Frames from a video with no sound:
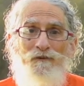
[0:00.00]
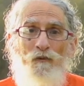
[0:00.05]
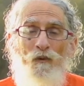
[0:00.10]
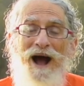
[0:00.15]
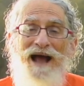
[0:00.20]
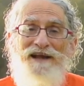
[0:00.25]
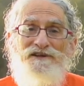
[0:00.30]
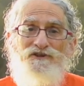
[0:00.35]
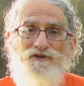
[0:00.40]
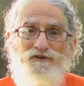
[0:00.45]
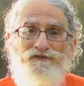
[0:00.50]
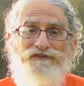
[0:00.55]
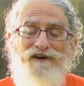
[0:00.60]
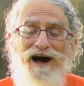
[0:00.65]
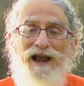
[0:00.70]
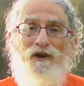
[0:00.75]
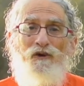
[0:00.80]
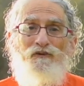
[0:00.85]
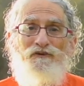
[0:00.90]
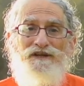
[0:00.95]
wise to
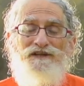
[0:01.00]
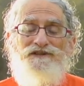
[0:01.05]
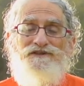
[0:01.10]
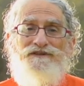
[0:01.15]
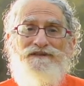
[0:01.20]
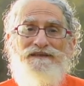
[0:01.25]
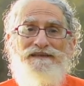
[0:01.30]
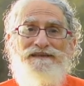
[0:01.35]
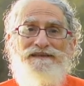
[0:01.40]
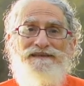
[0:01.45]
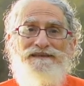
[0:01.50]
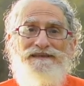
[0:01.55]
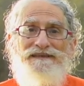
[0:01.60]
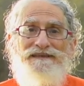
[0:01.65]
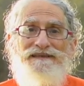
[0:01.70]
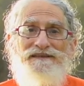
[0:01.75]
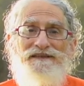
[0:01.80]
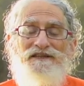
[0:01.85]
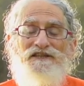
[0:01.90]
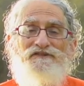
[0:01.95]
follow these
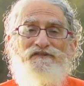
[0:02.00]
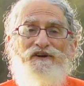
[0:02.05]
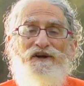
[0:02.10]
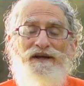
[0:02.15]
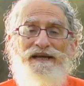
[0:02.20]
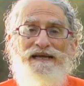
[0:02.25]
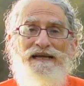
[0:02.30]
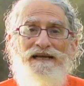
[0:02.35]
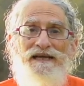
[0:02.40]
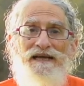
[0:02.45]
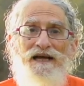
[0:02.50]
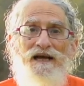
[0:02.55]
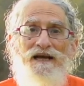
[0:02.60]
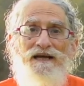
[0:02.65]
very